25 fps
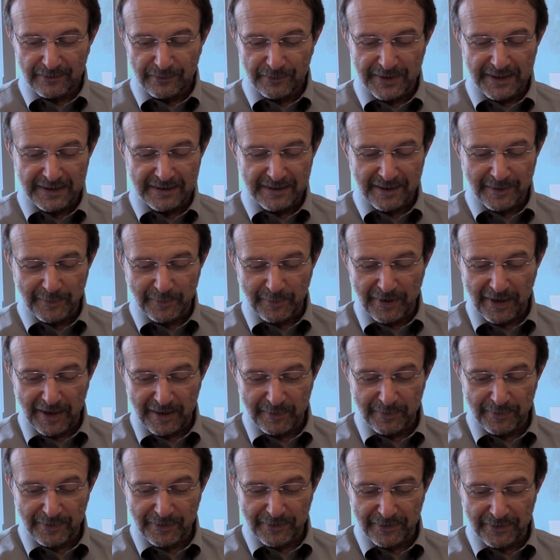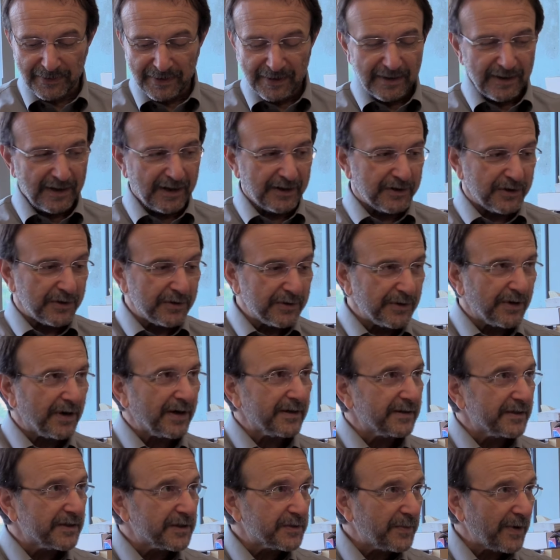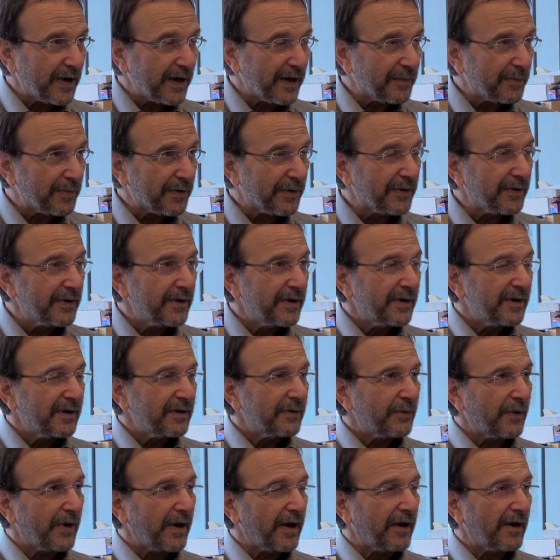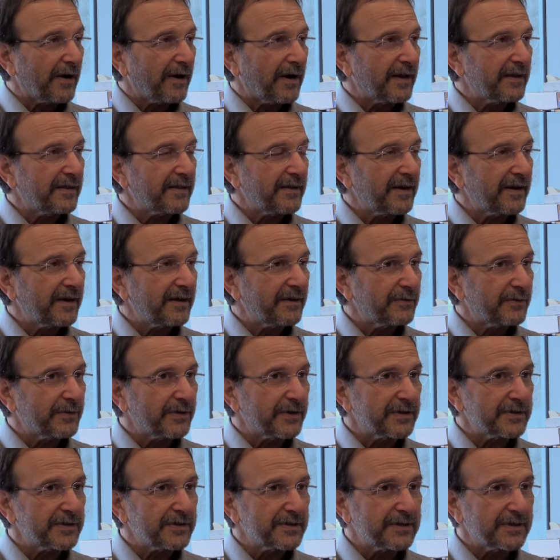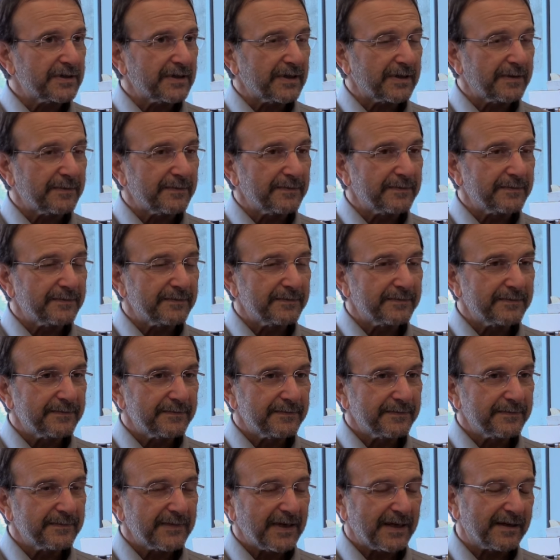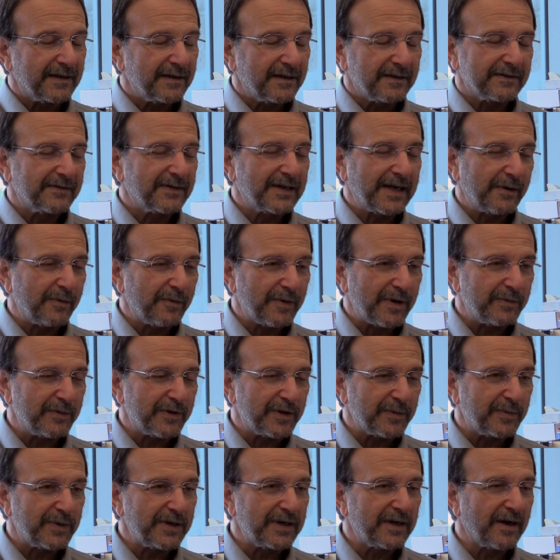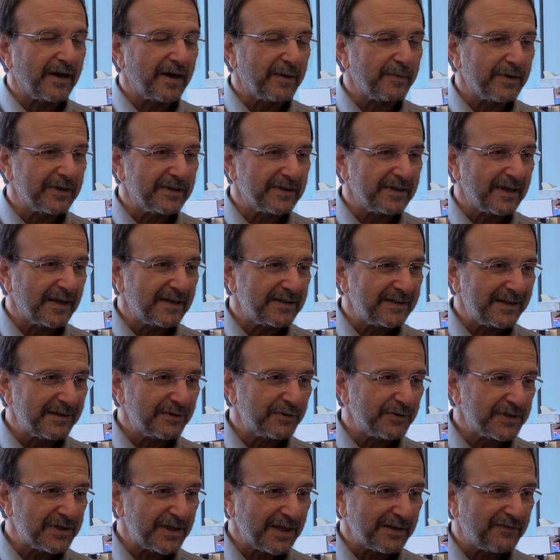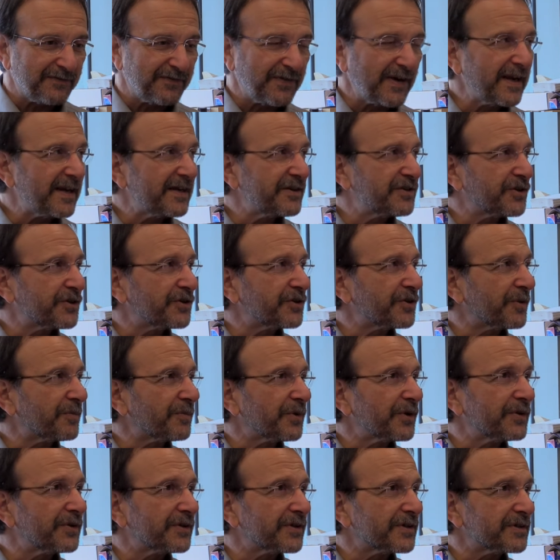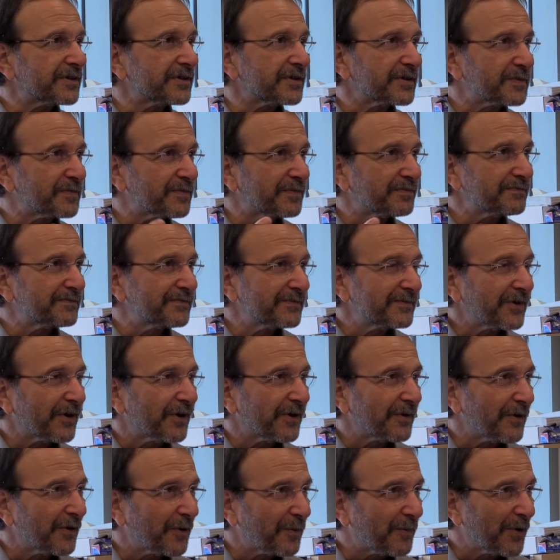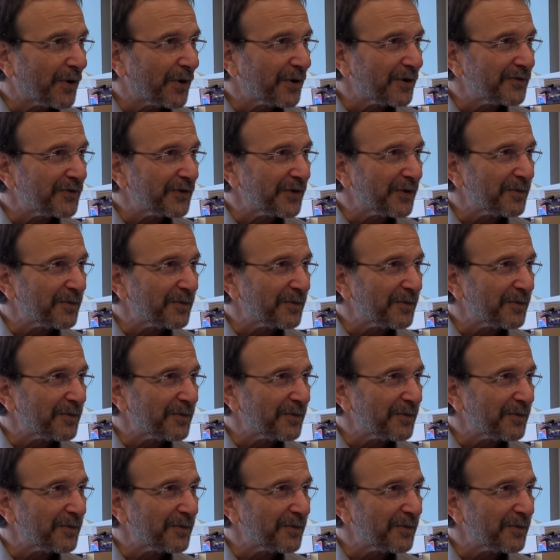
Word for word: We did a paper, and you were on this paper, where I think it was... I can't remember the PI, but the idea was that phage in your mucus is part